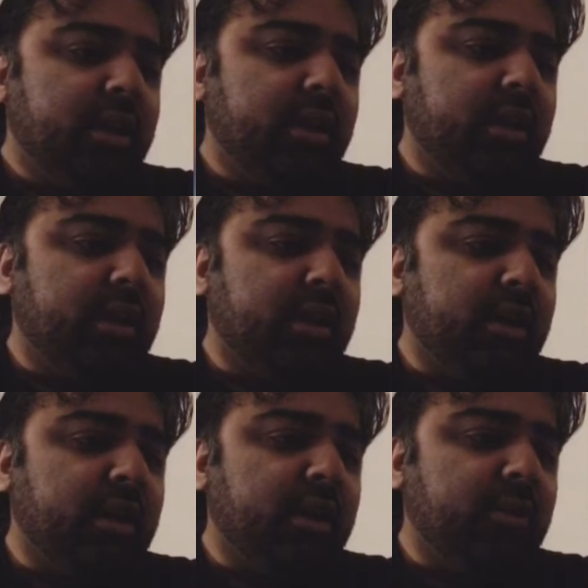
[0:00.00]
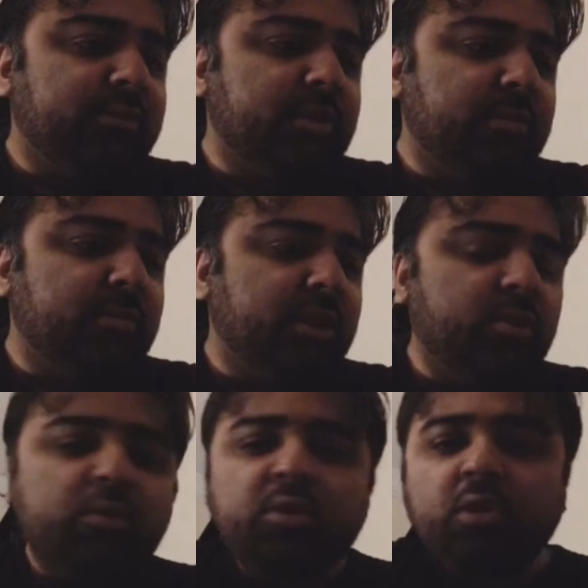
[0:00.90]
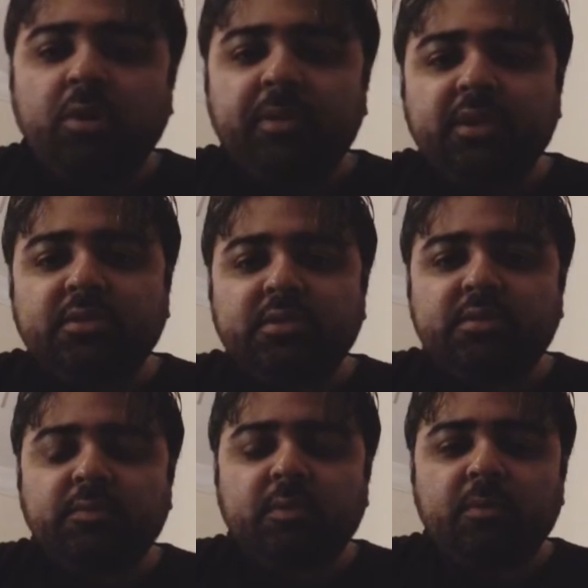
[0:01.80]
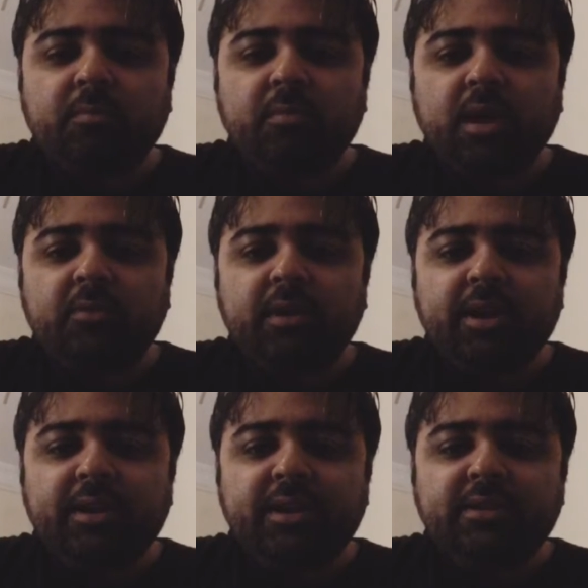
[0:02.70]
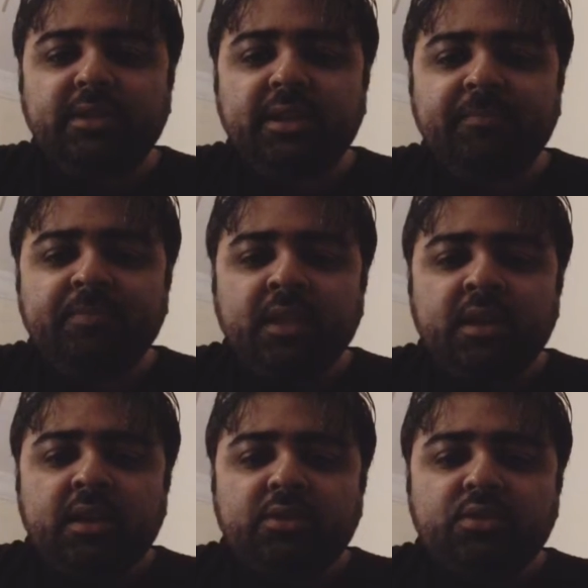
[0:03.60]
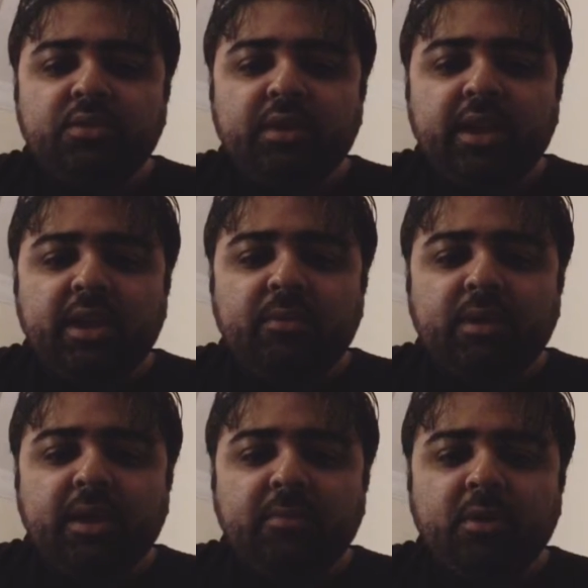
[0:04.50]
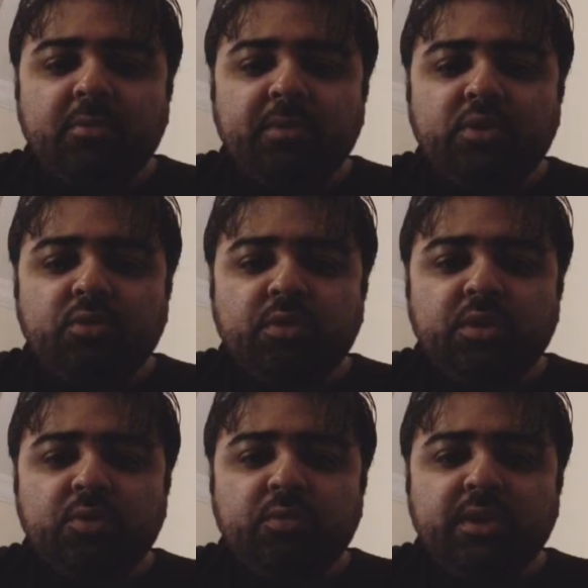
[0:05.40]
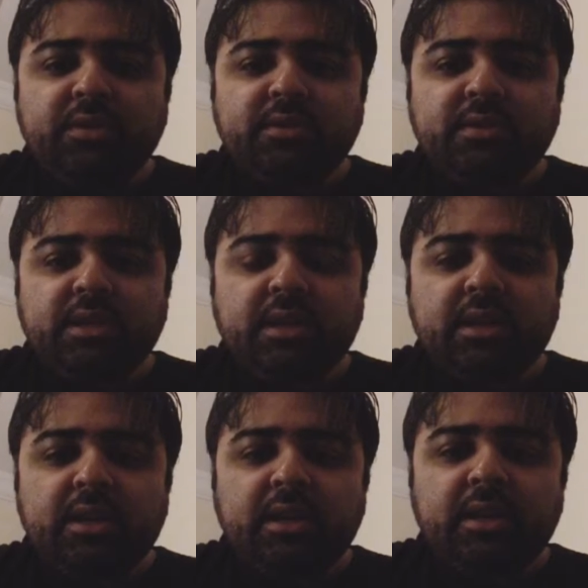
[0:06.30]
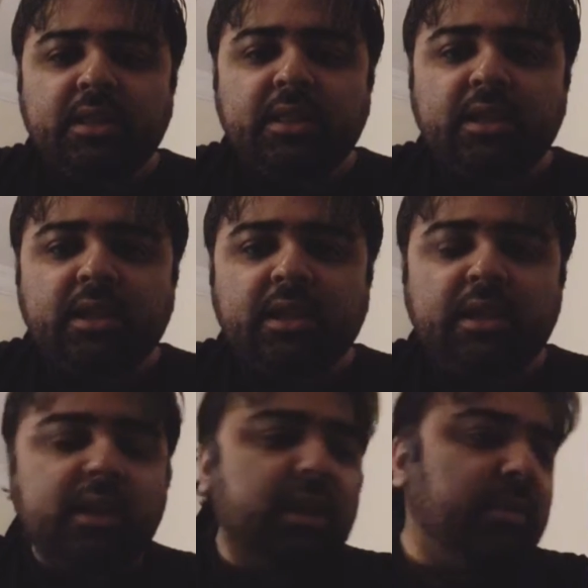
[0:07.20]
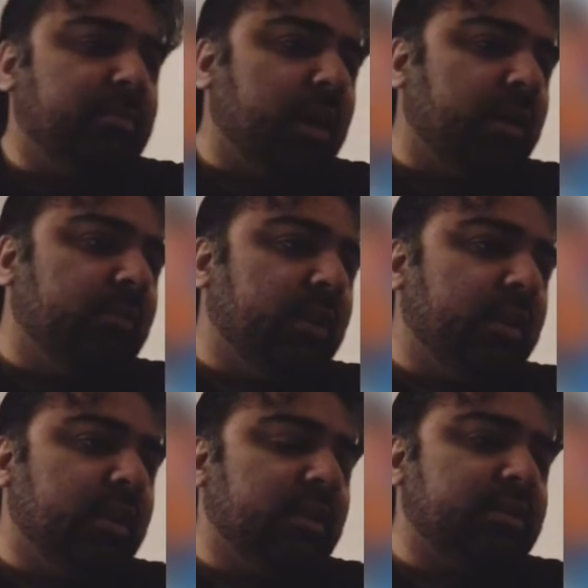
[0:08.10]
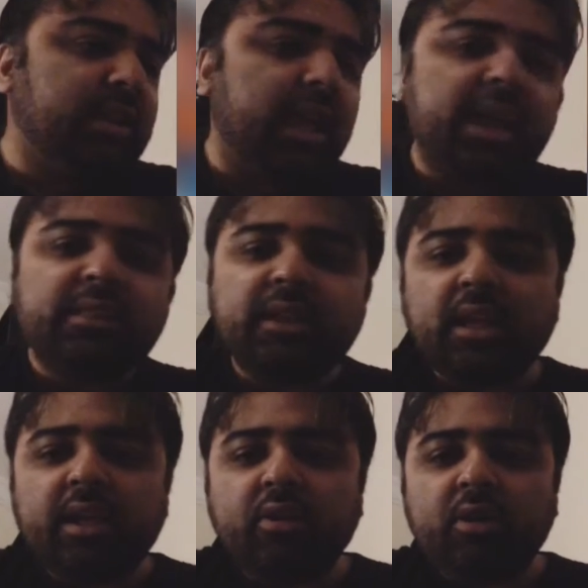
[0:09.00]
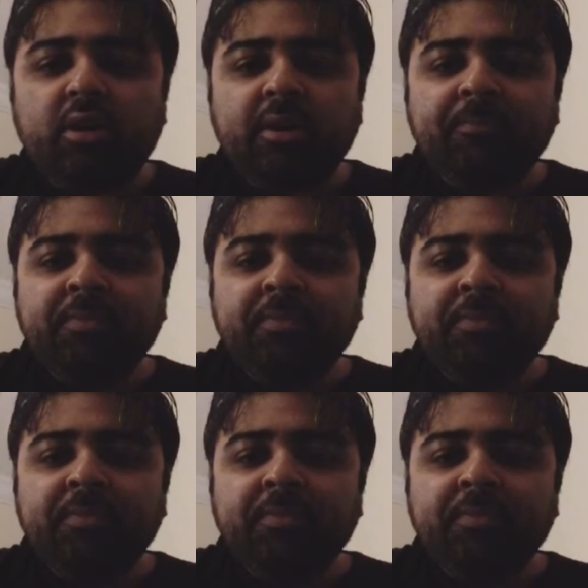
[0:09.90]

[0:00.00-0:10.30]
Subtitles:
of some of the old comics from Marvel and DC. So today what I'm going to be showing you is the Marvel stack that I got.